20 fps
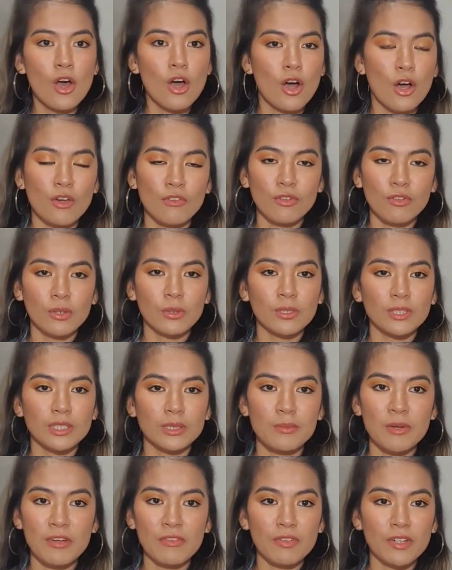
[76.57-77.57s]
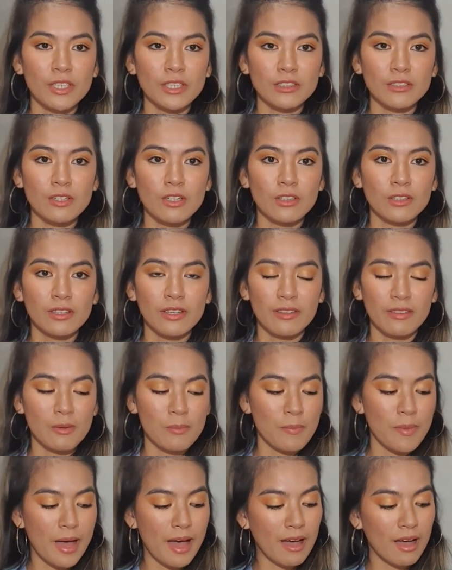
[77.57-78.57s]
Overall, it's my first non-leather
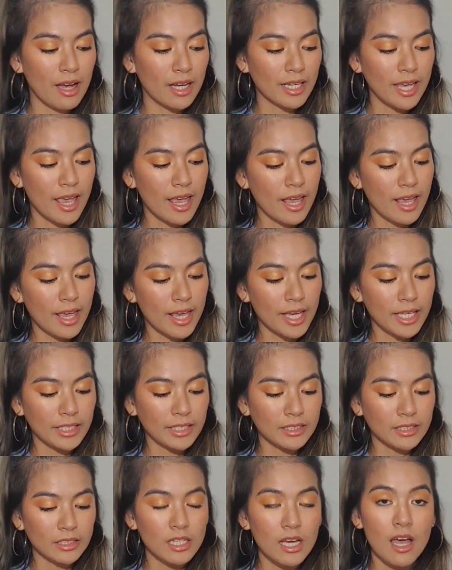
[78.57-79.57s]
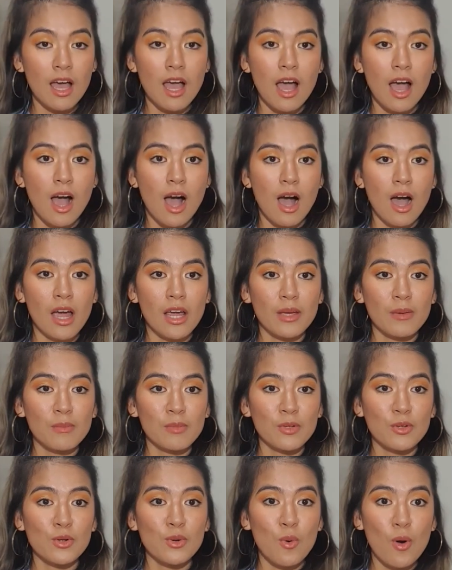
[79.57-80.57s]
bag and I am
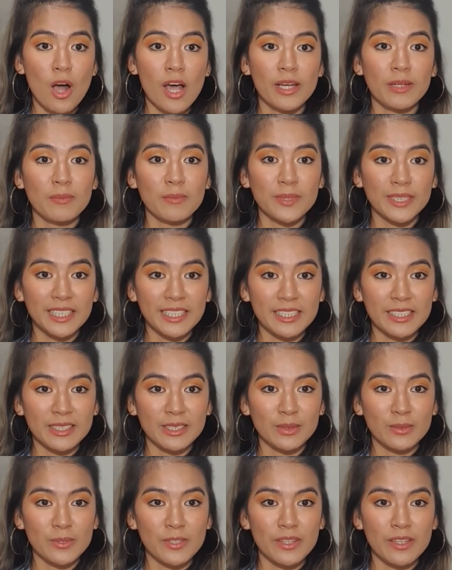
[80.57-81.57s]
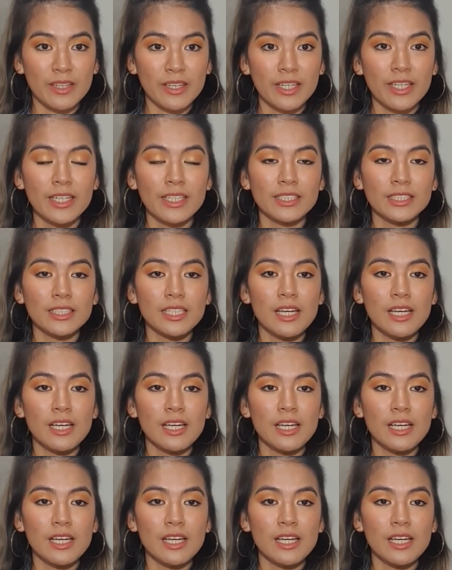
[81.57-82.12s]
quite pleased with it.